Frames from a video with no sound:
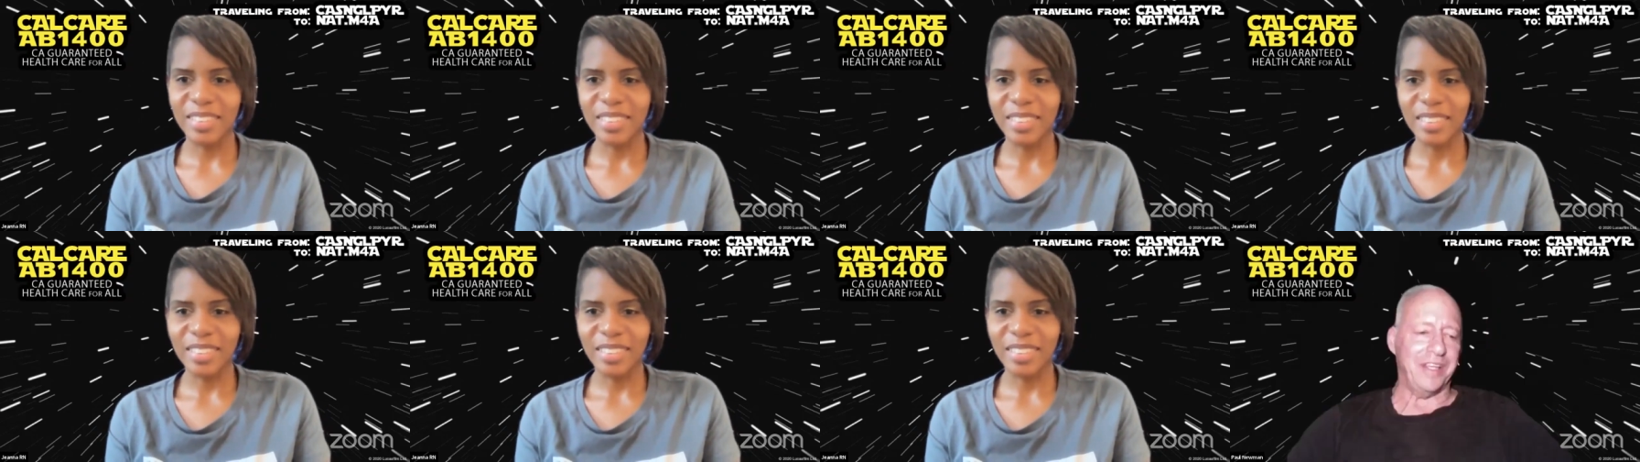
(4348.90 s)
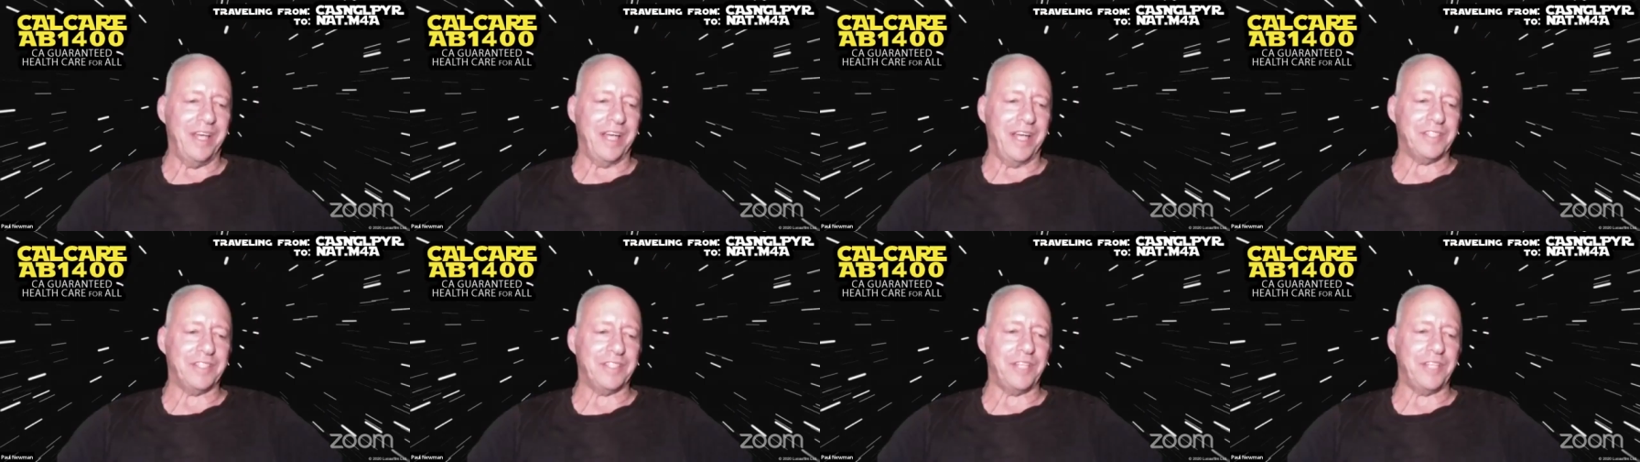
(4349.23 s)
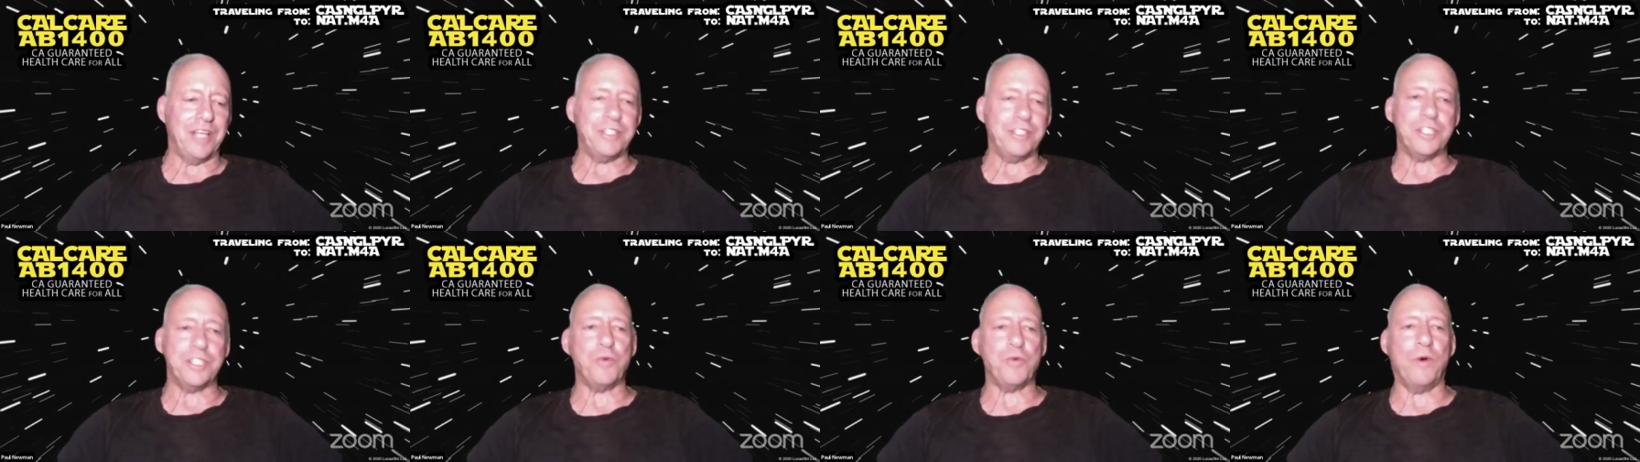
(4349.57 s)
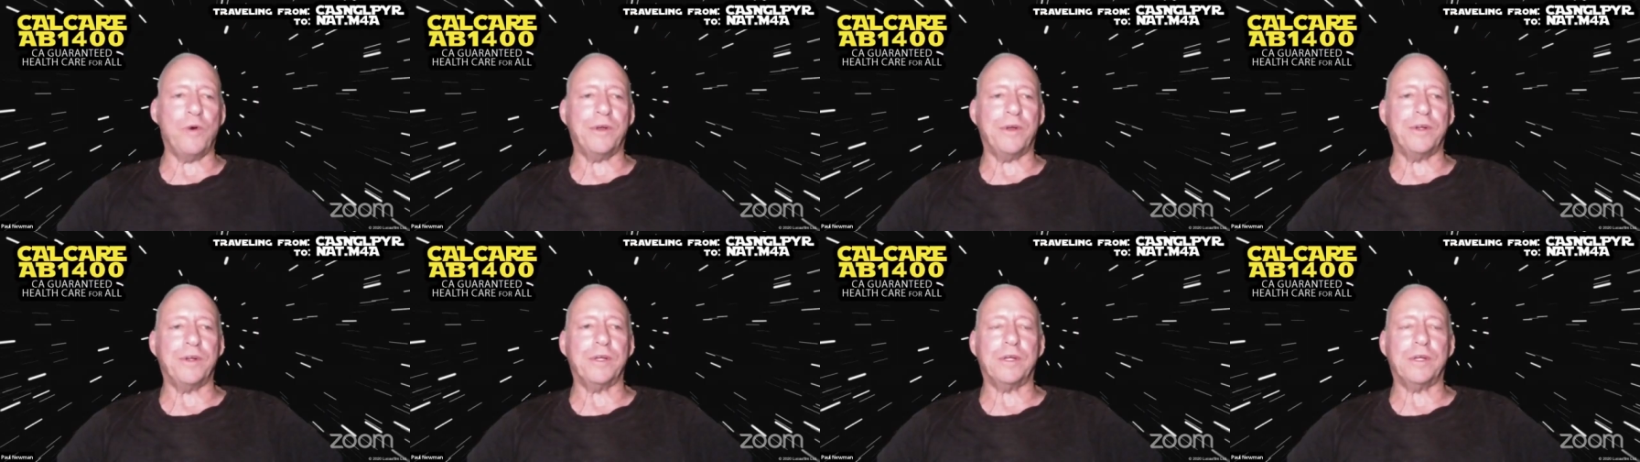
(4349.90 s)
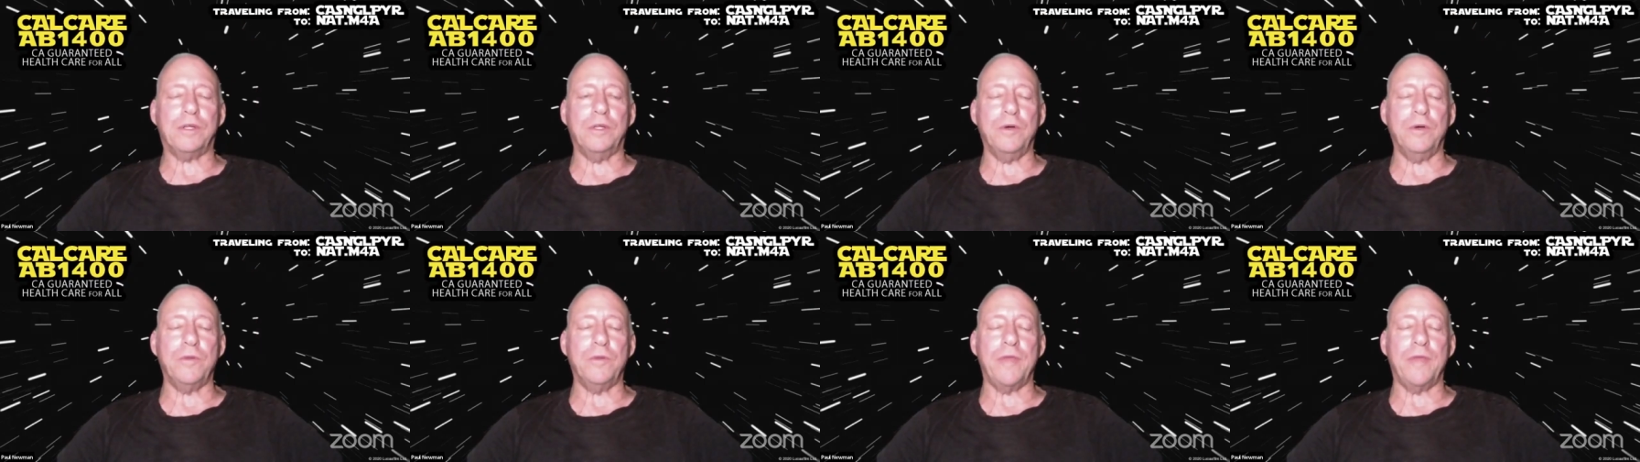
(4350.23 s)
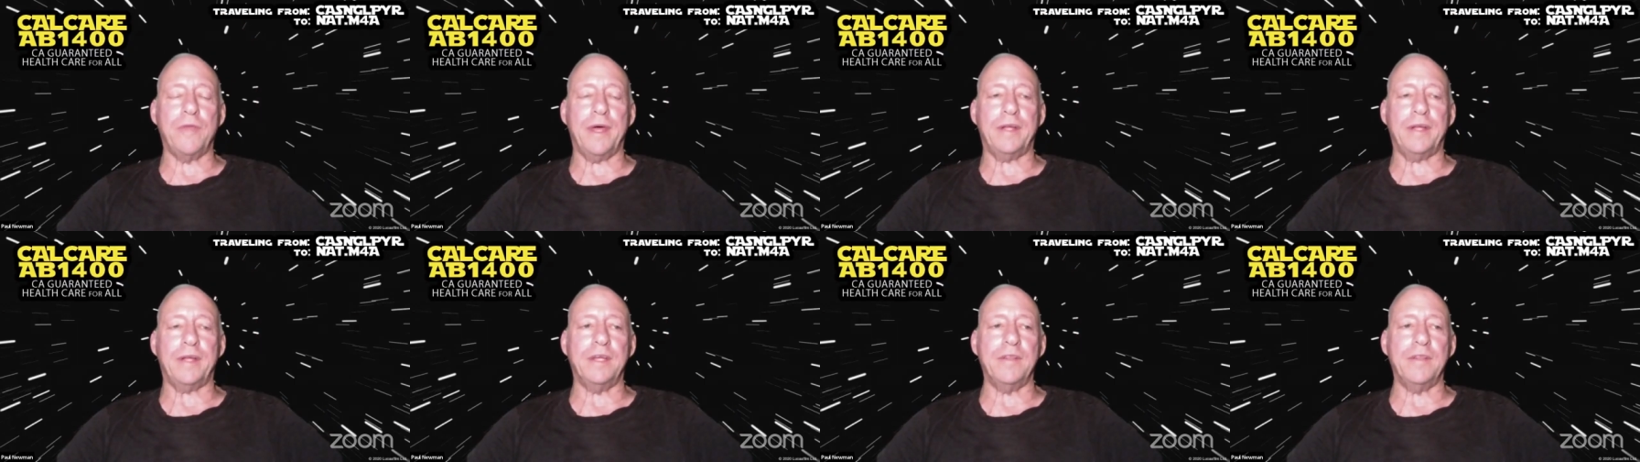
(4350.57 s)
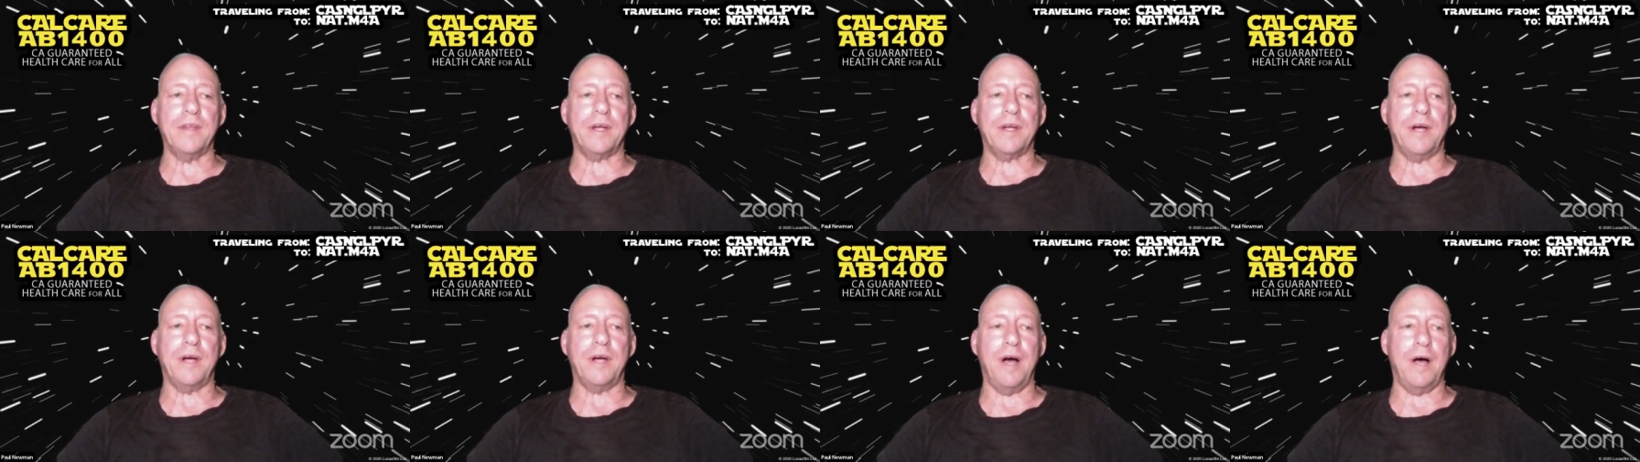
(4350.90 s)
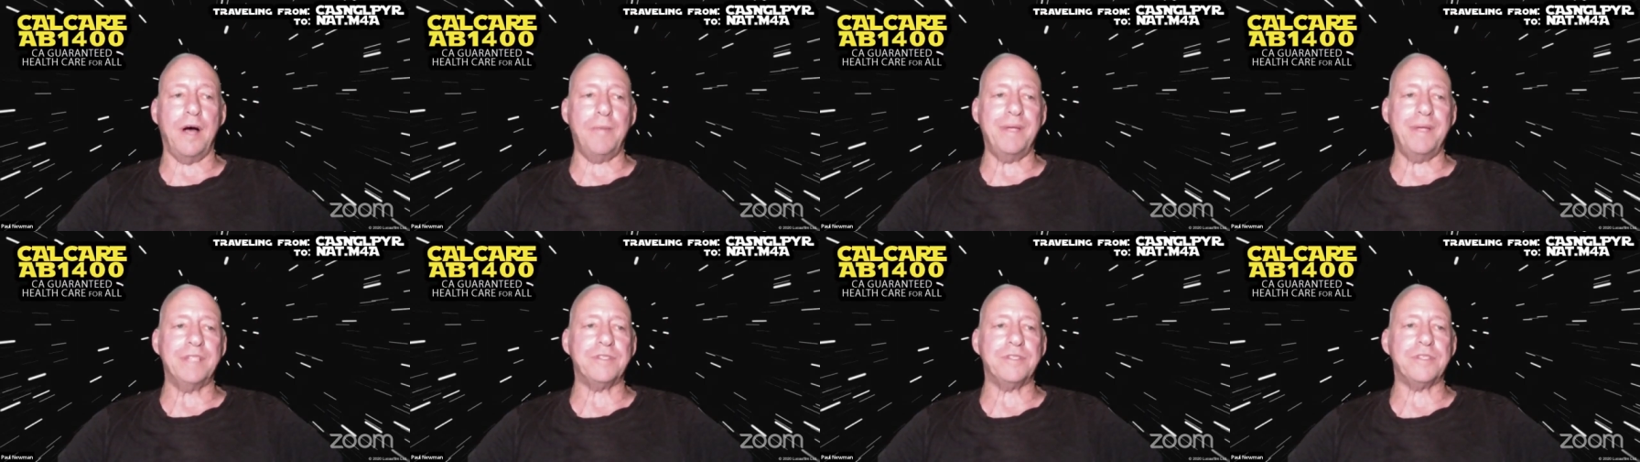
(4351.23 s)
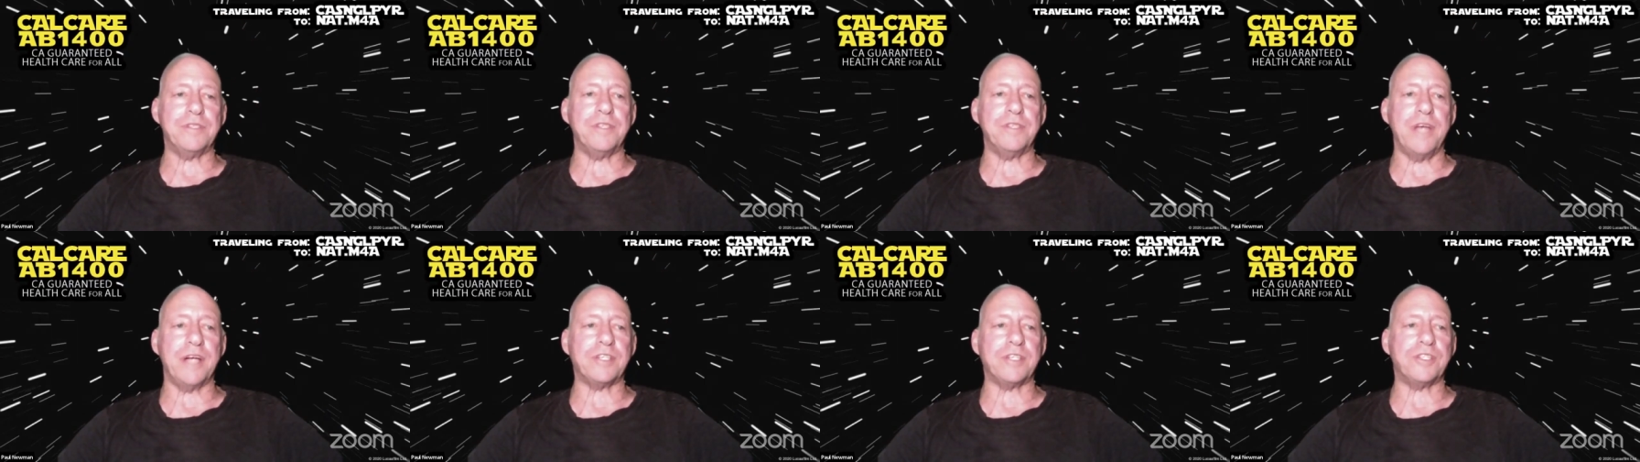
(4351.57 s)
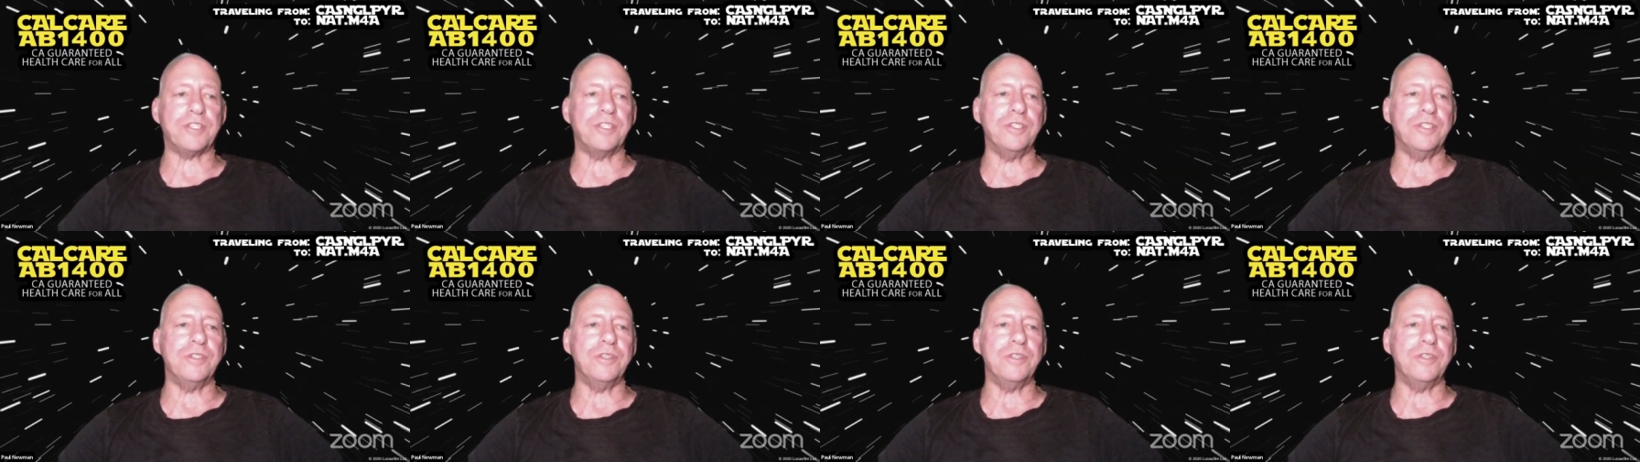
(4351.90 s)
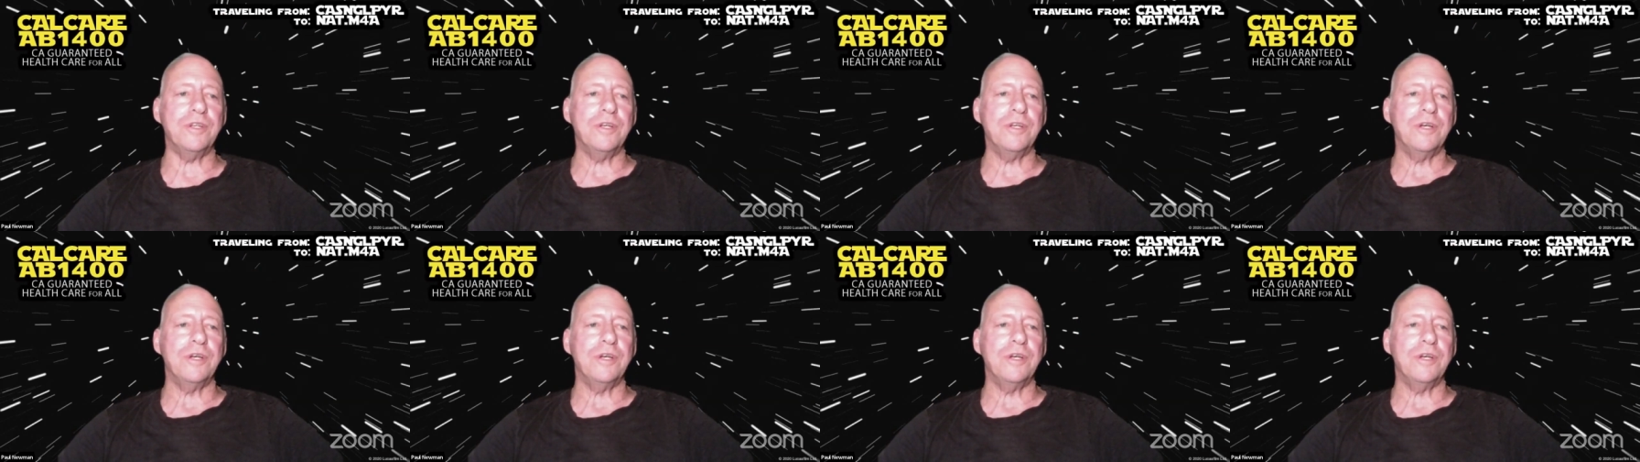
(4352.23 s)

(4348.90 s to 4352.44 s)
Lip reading: Yes, I just want to include that in the comments section,